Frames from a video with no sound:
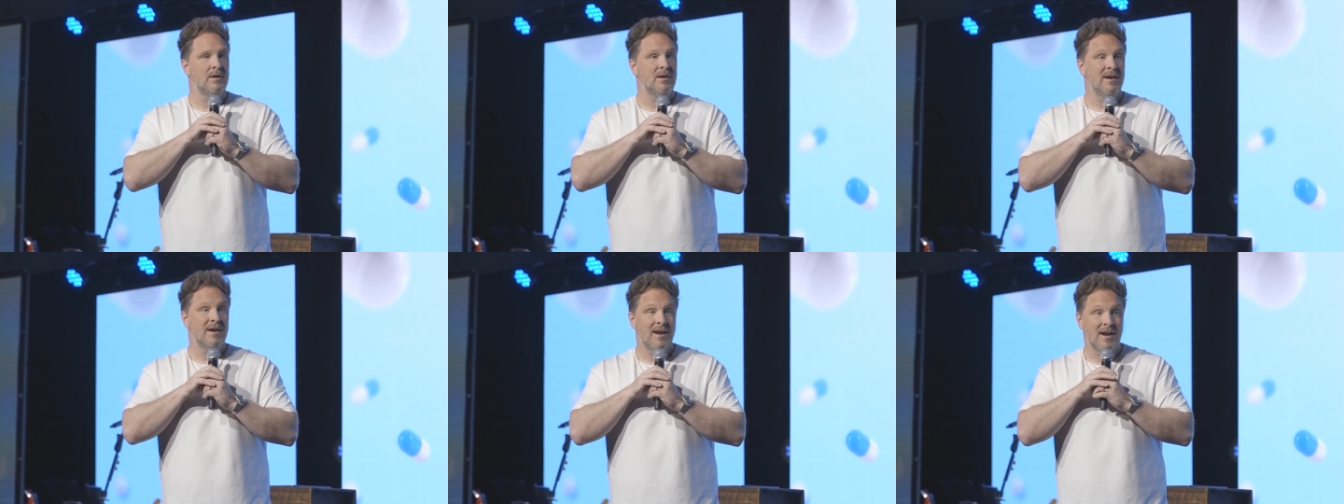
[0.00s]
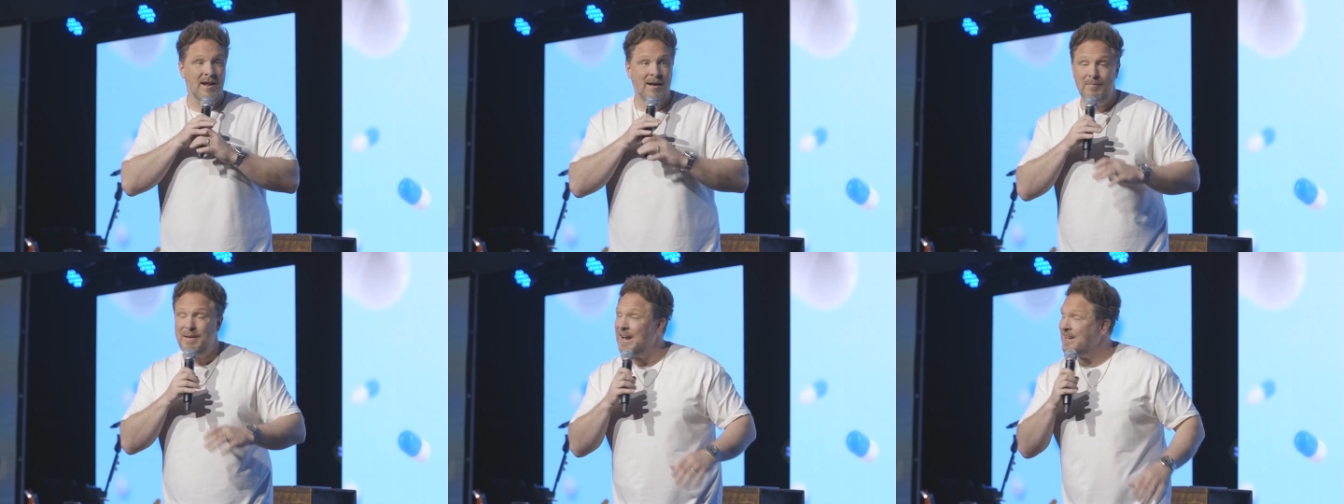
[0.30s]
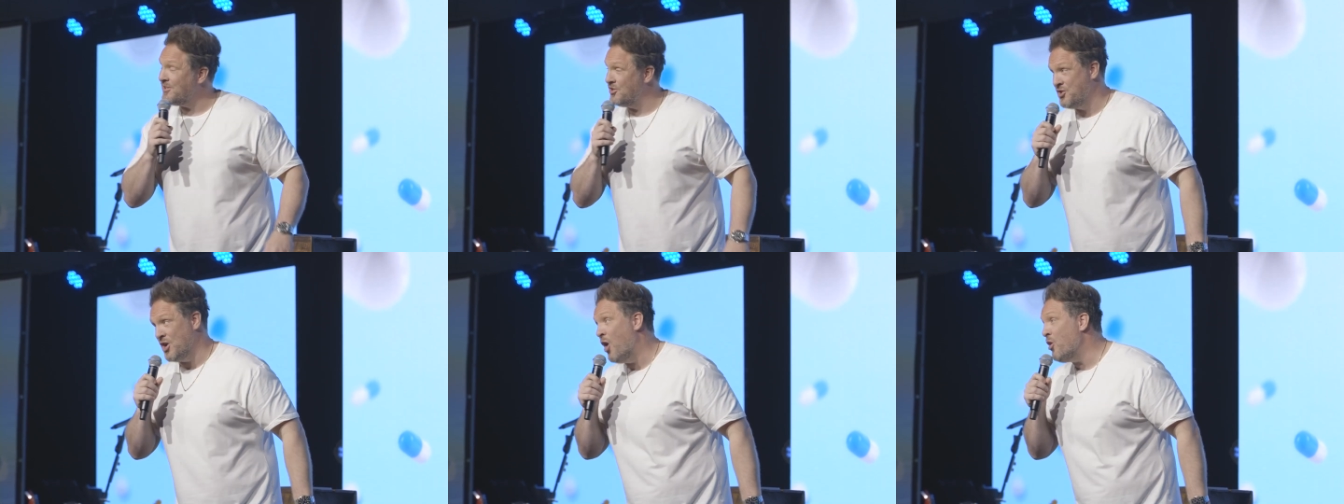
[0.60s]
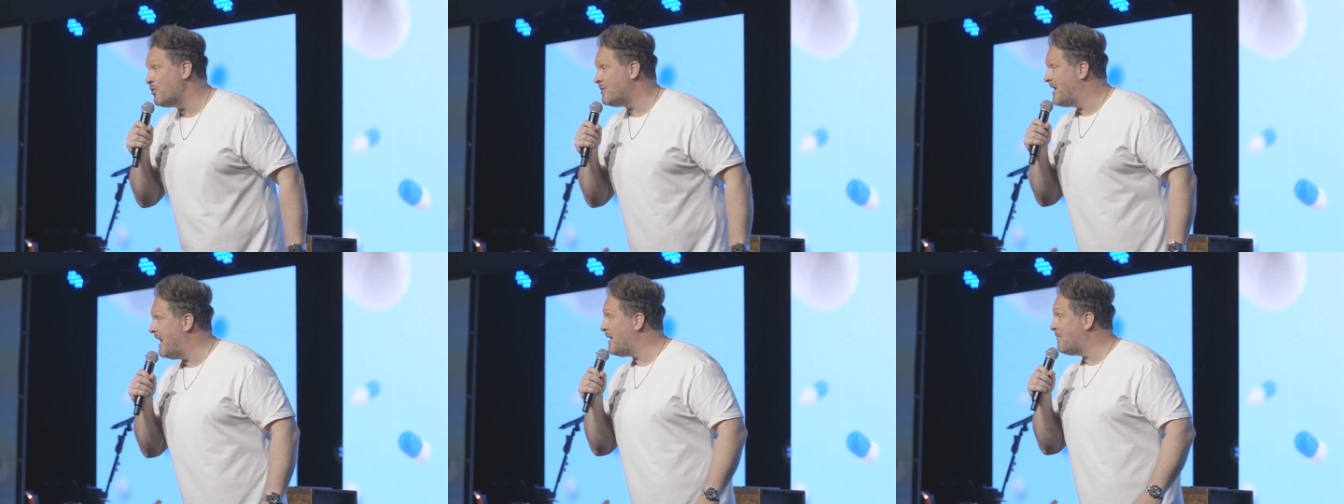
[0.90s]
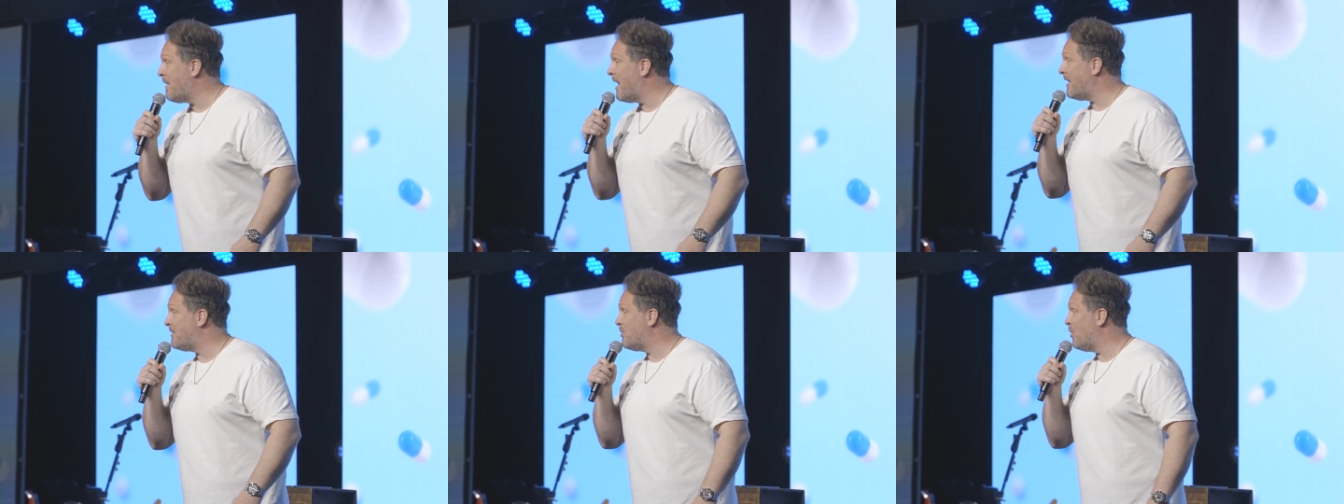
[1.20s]
And I'm like, don't ding
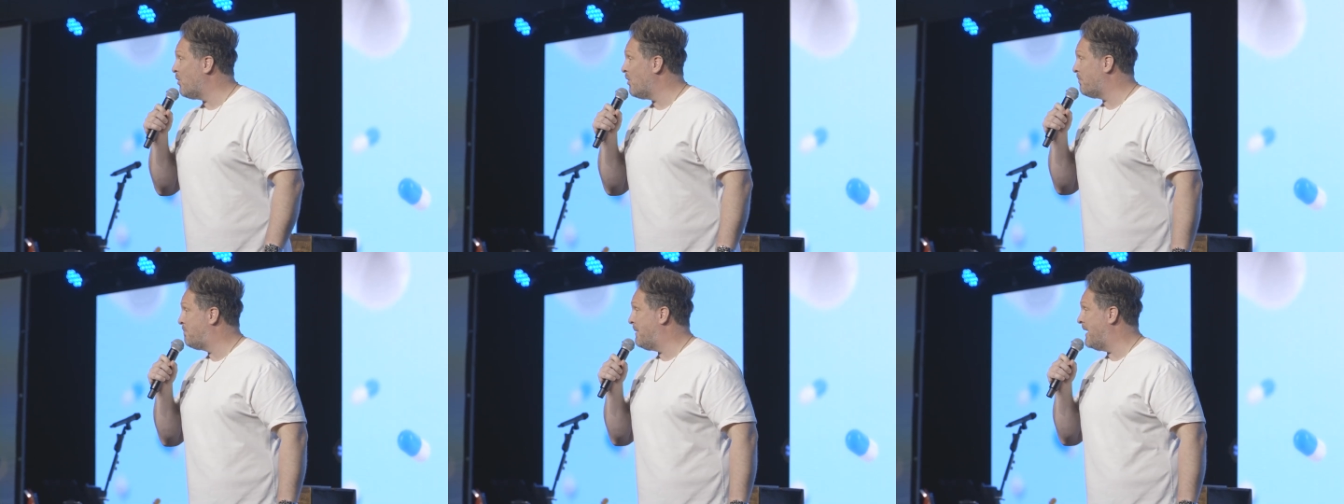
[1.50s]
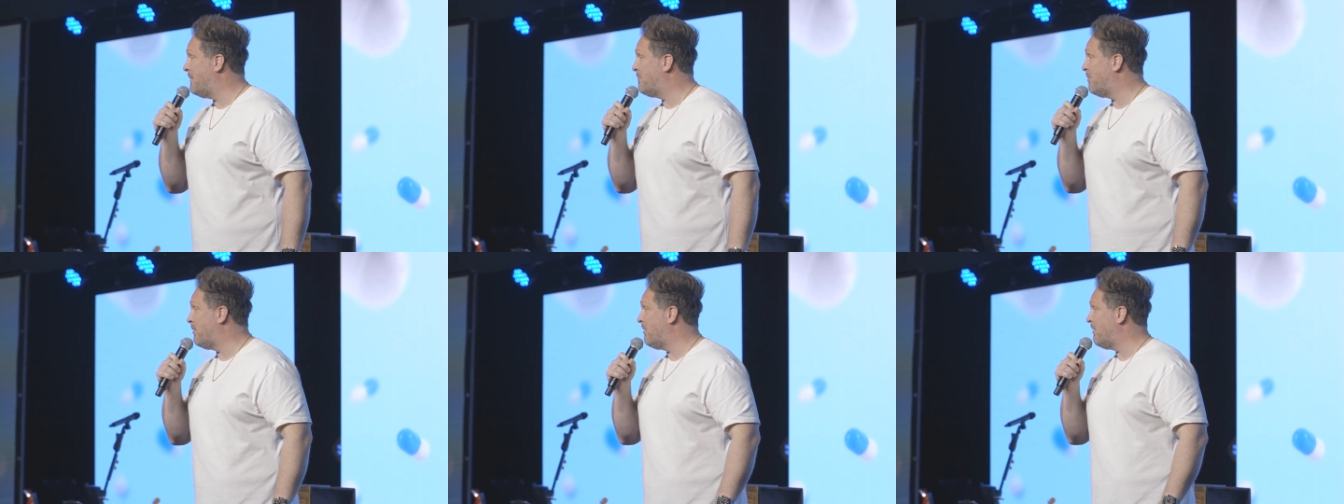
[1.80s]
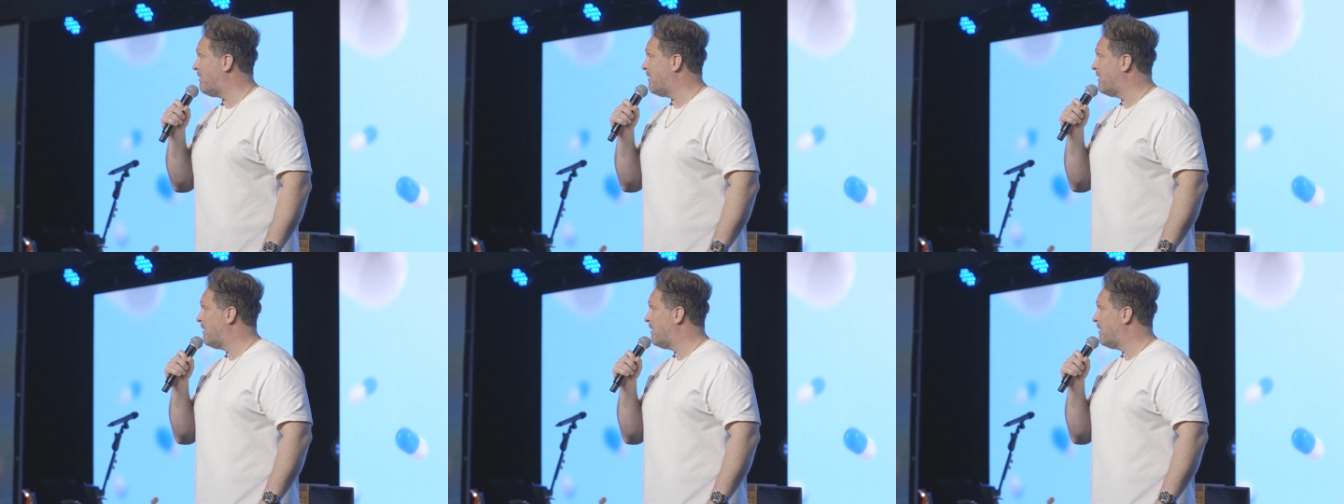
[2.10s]
my door, people.